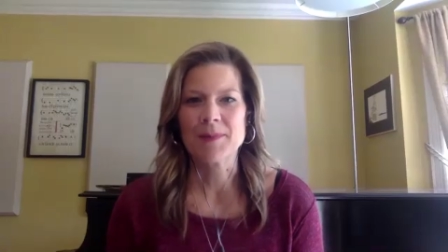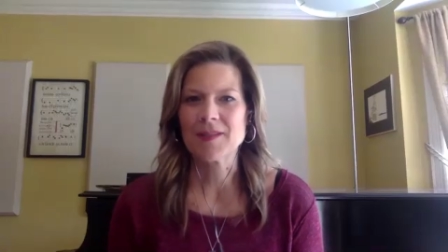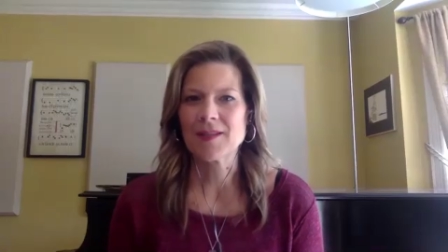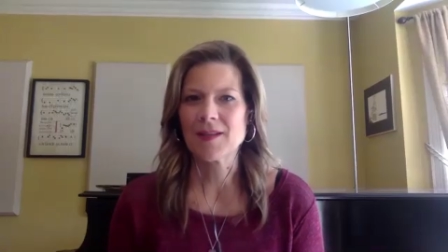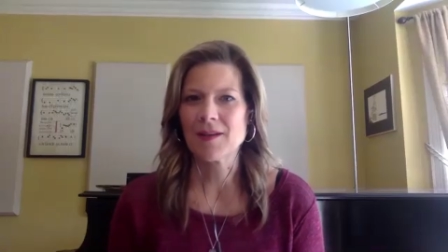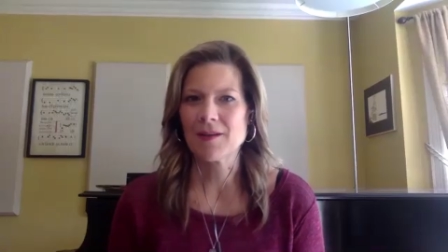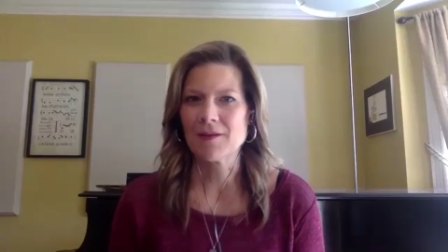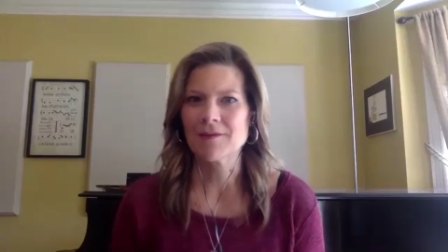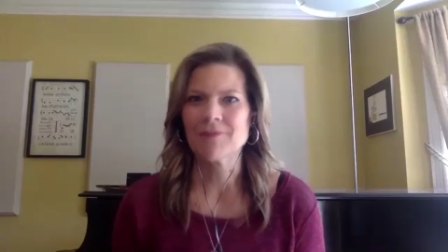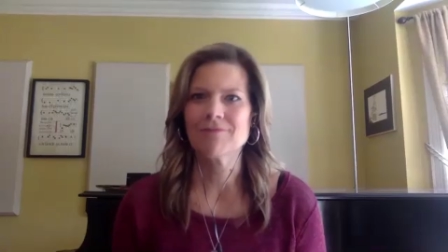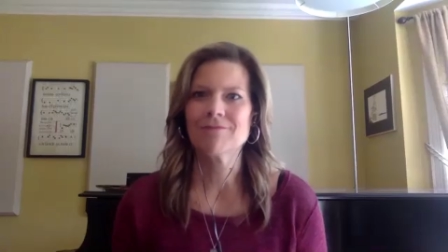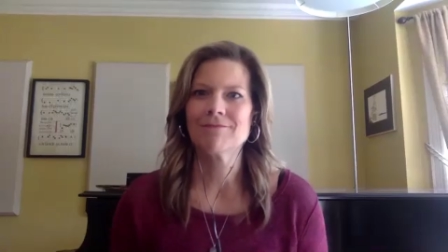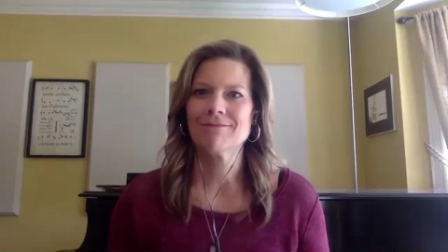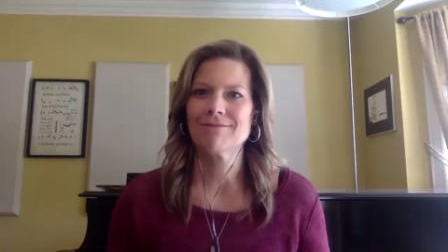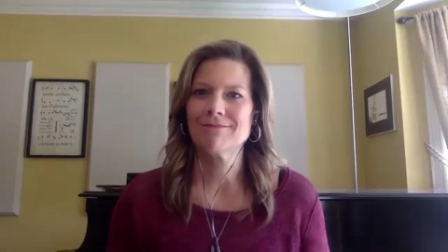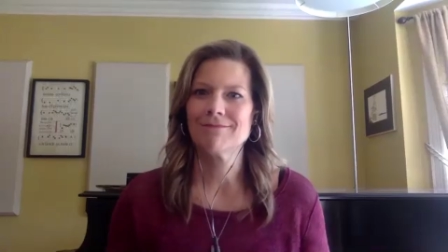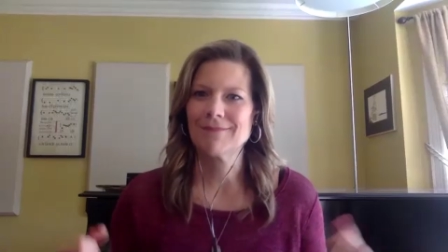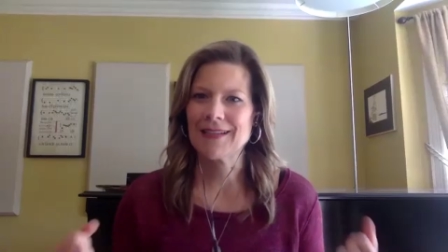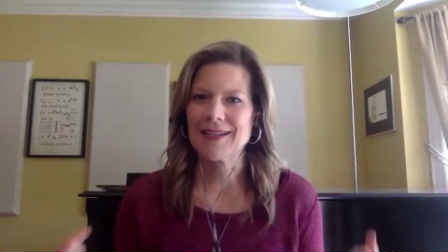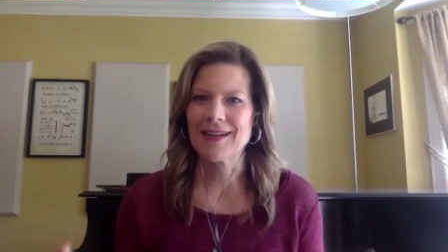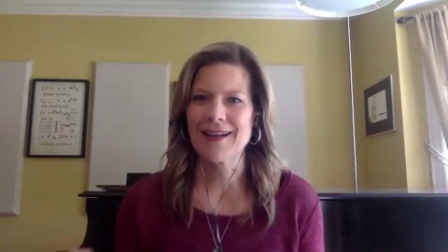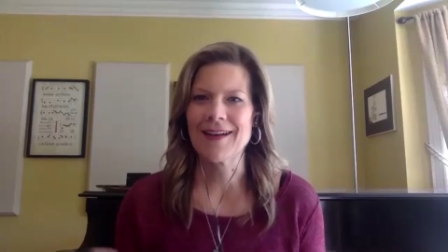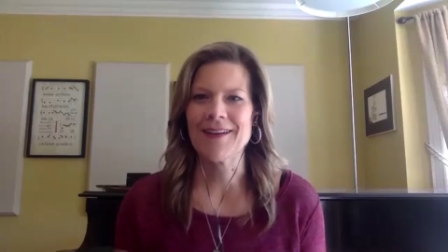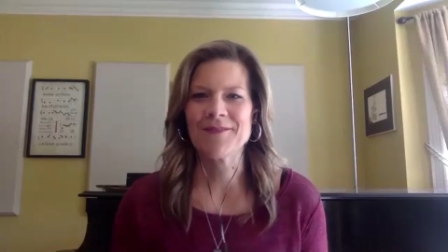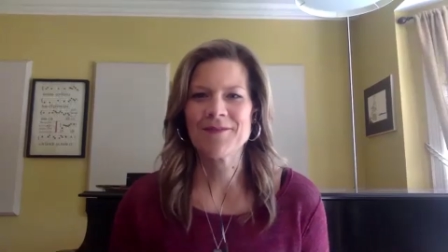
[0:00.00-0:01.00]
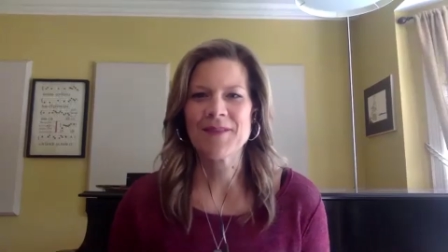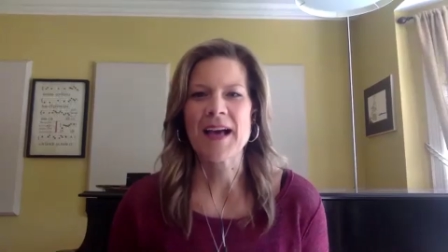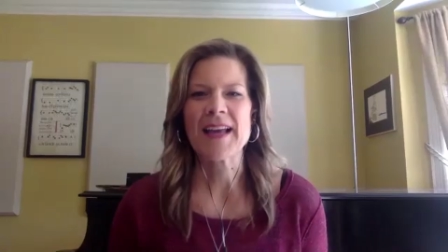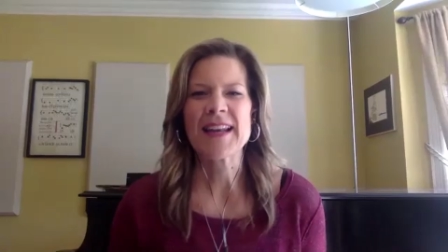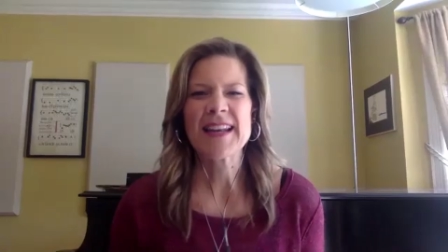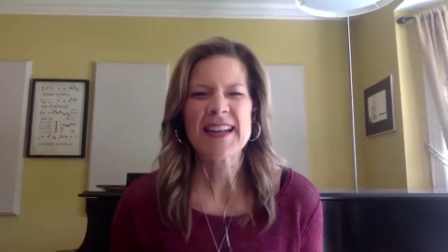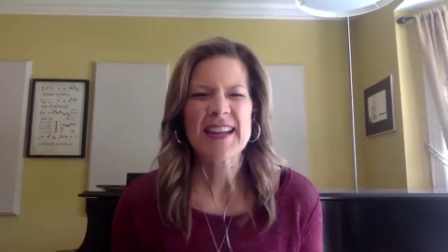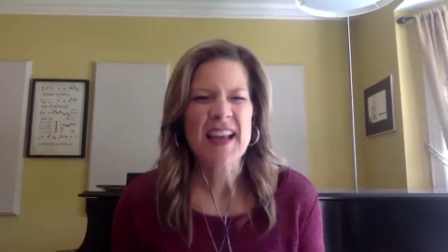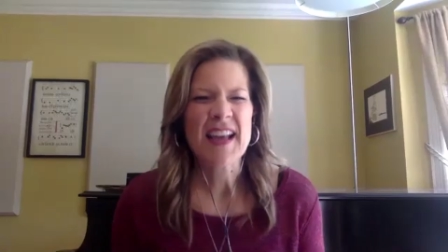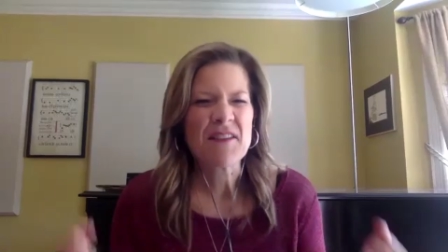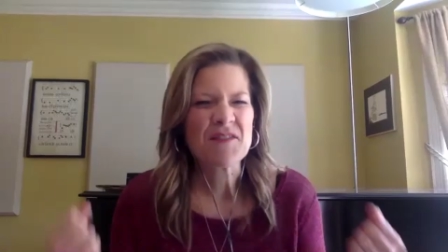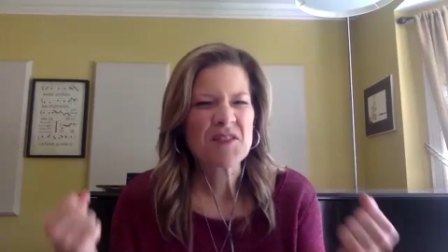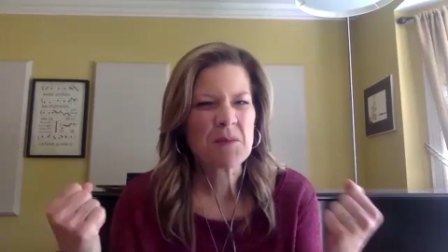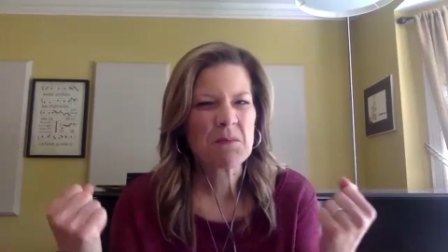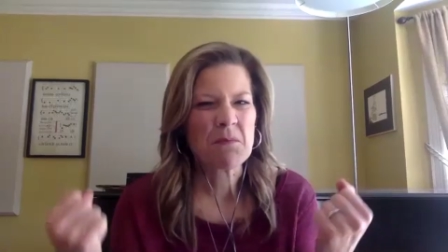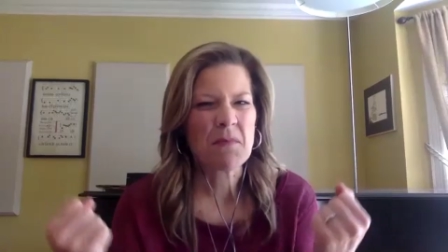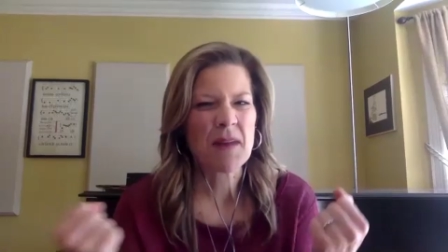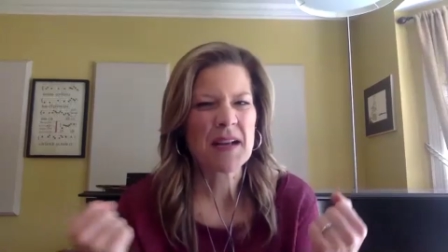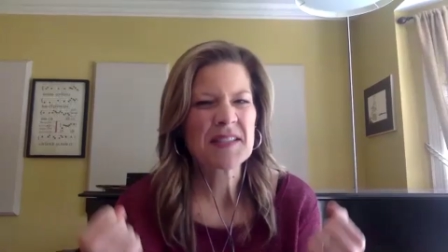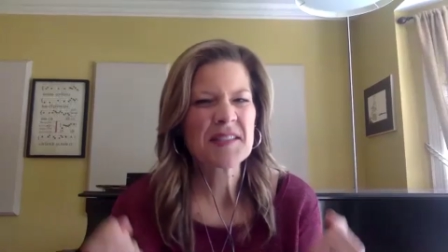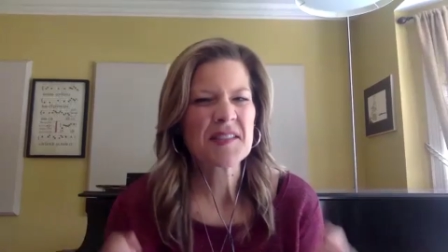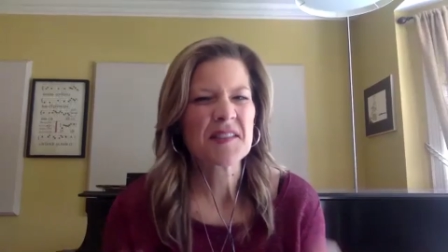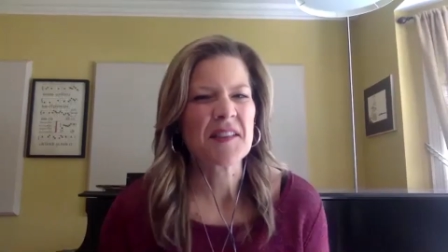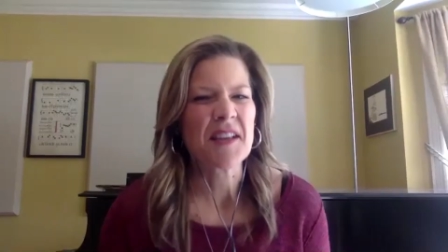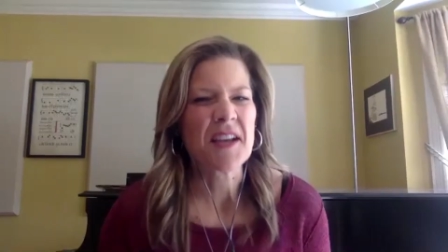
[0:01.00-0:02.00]
So, I didn't have to
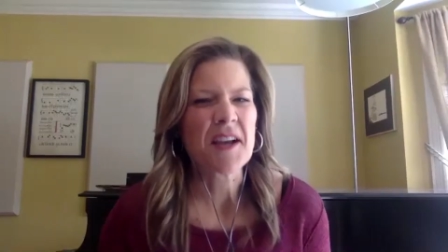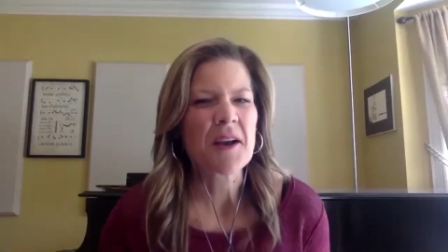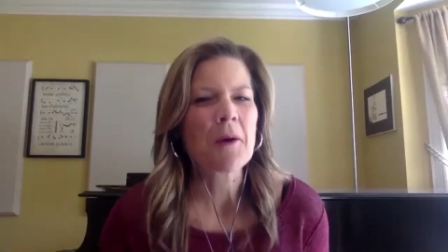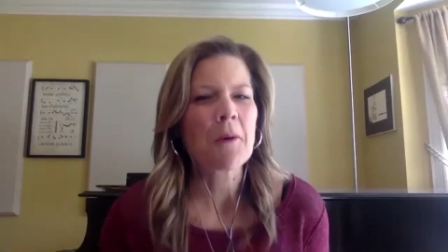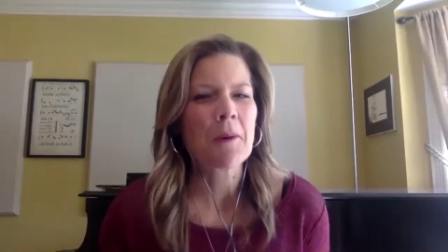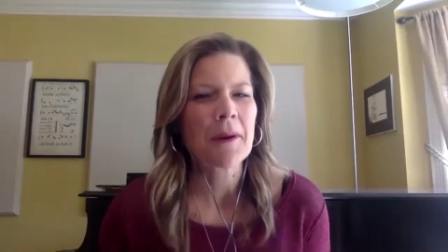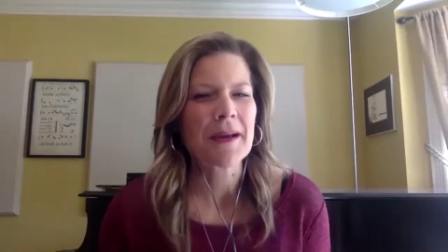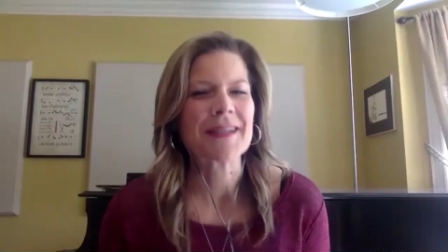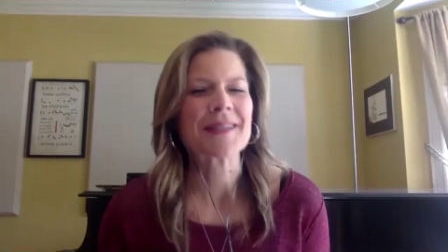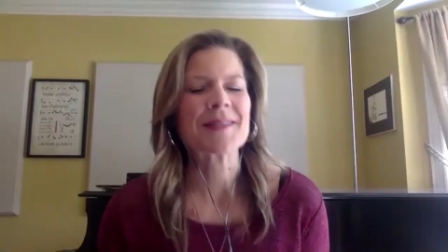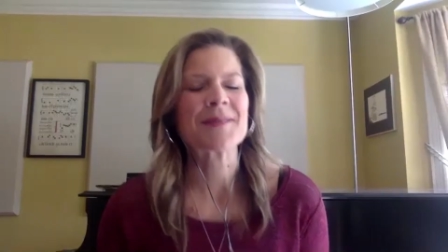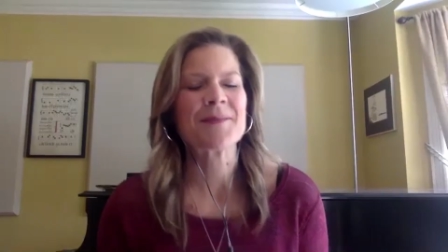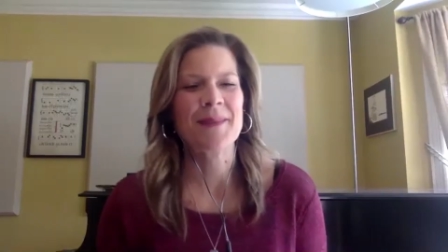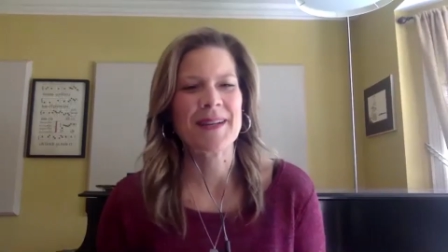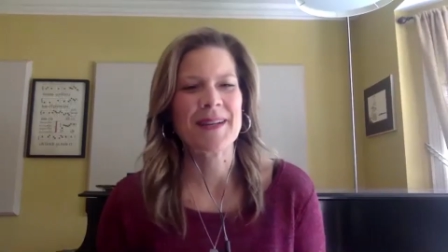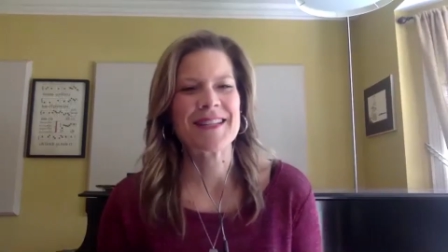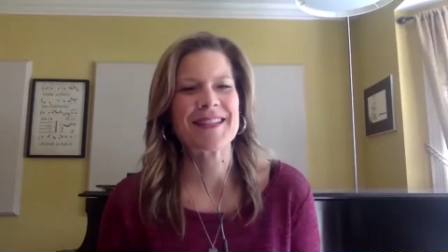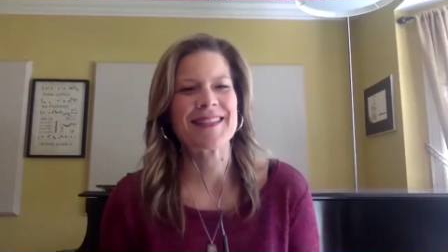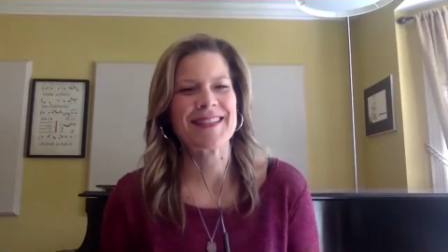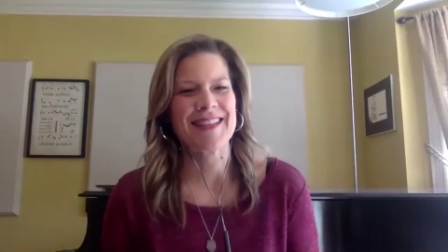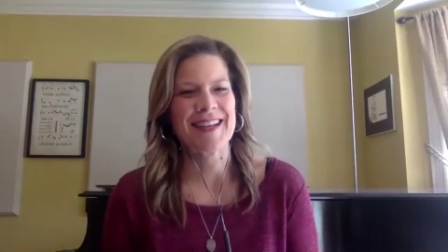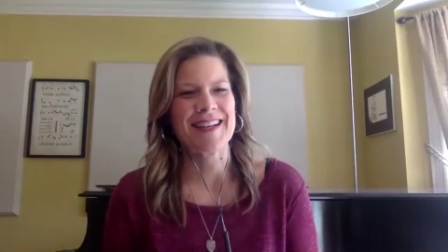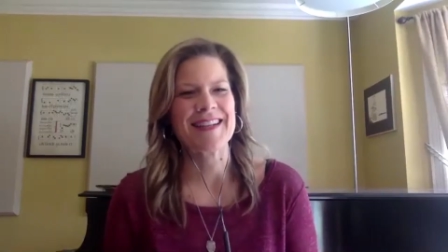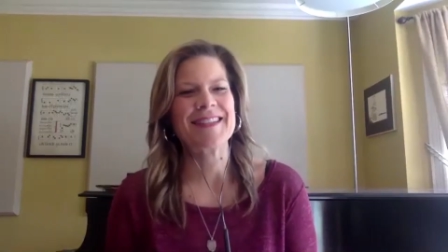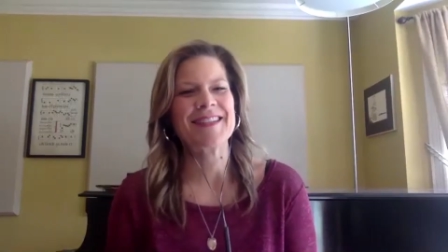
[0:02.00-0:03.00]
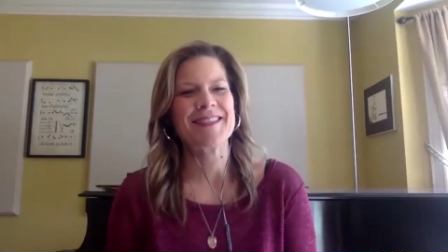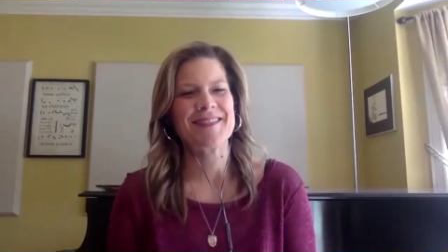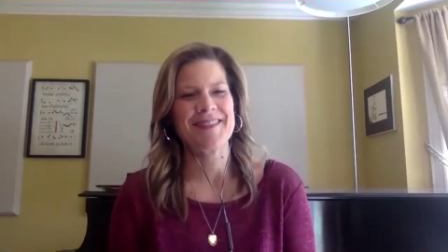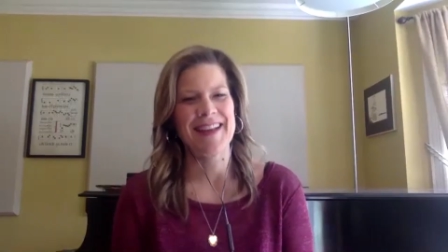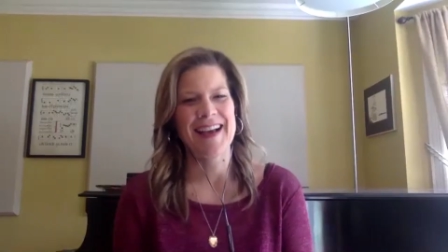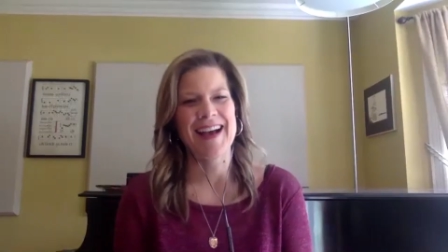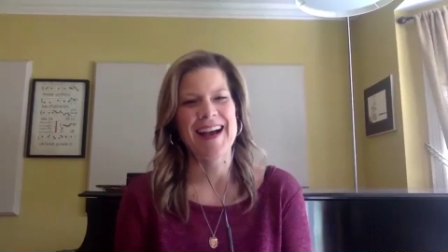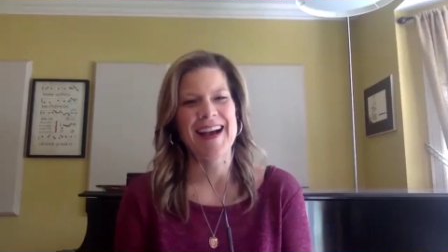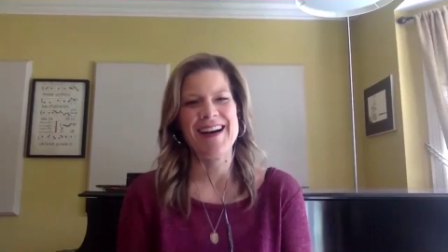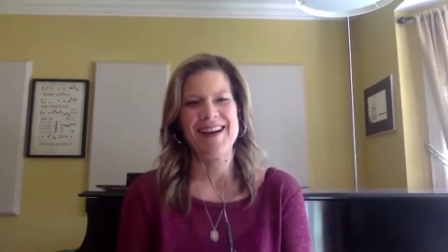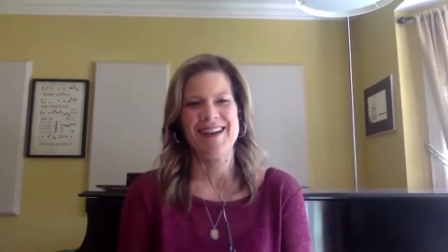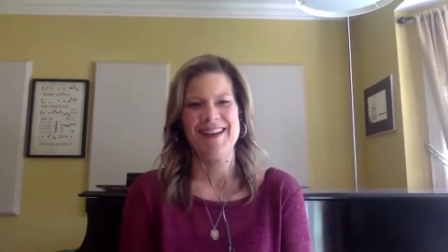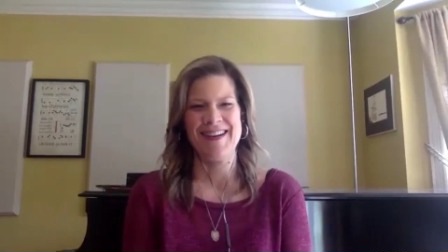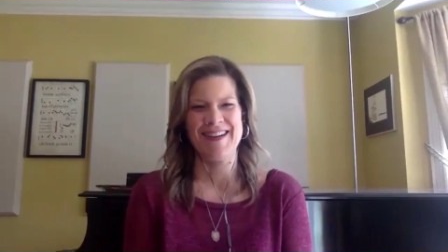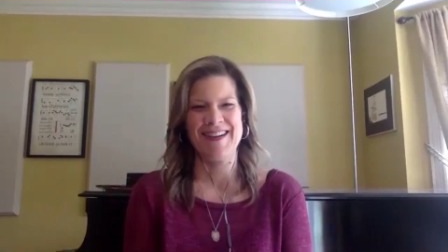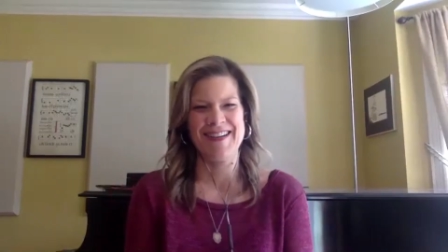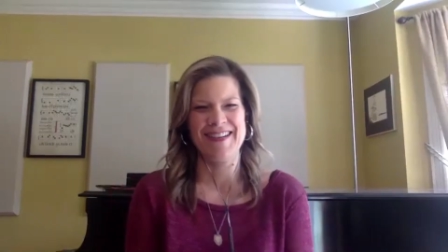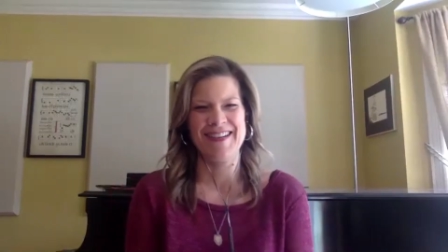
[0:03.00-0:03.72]
muscle it quite as much as I do now.